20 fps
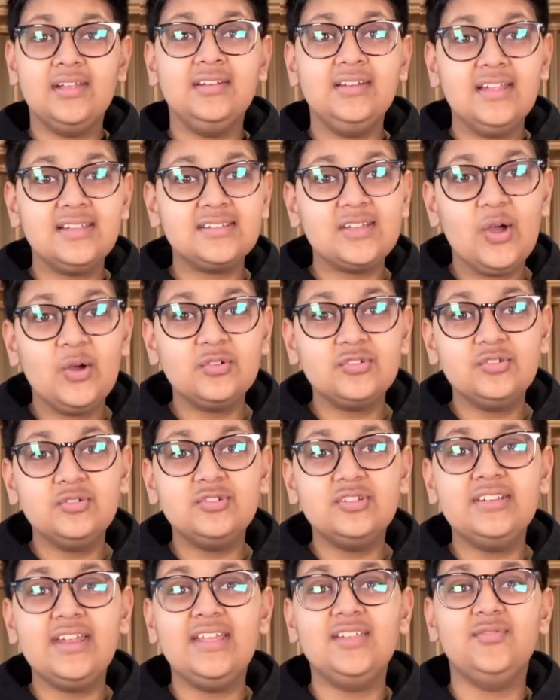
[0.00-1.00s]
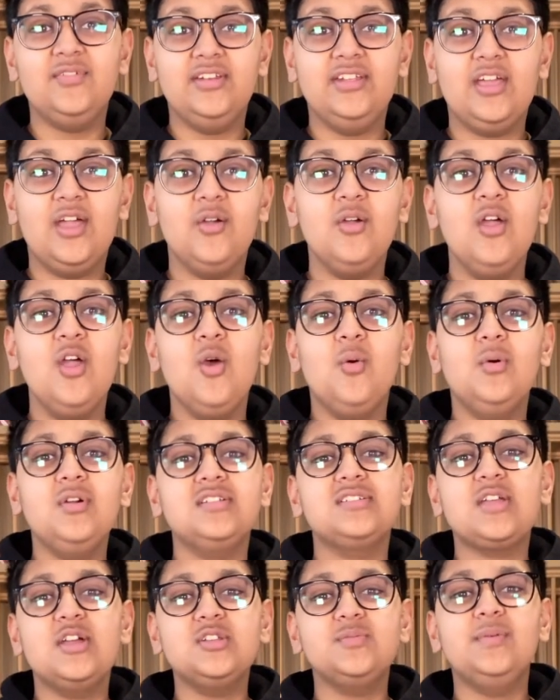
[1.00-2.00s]
let's get on to today's video, which is
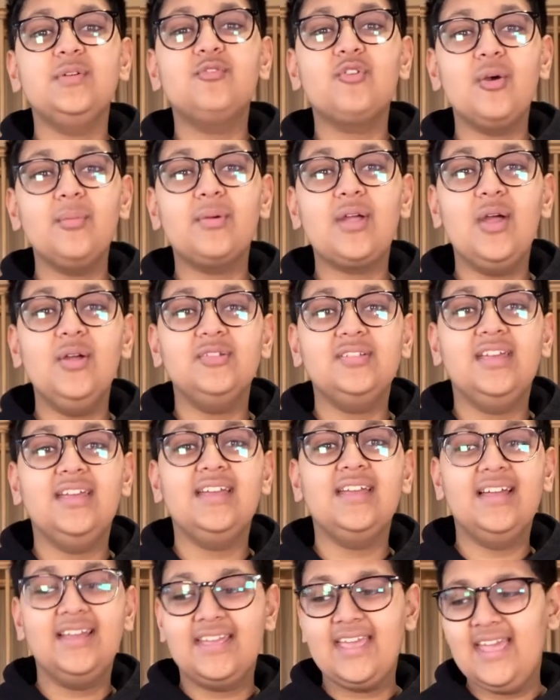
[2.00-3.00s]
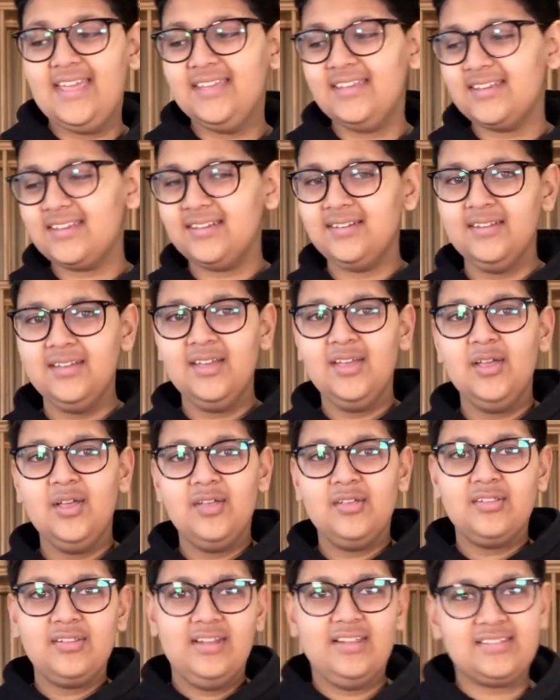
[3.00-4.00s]
going to be crumb coating a cake.
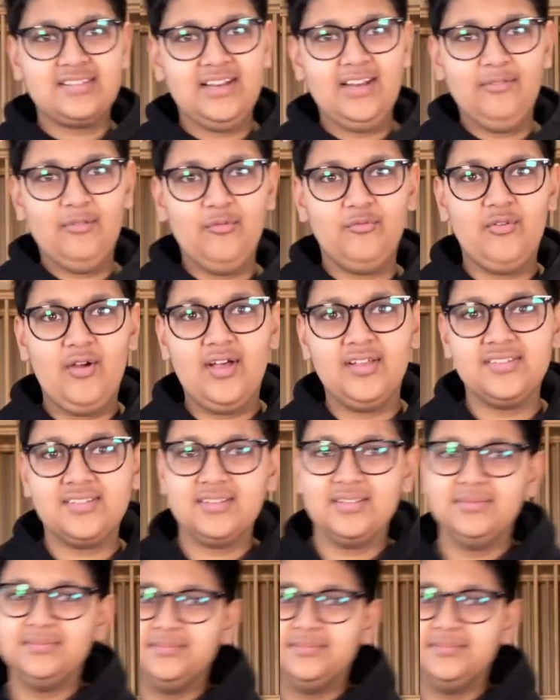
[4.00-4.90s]
Let's clear up first.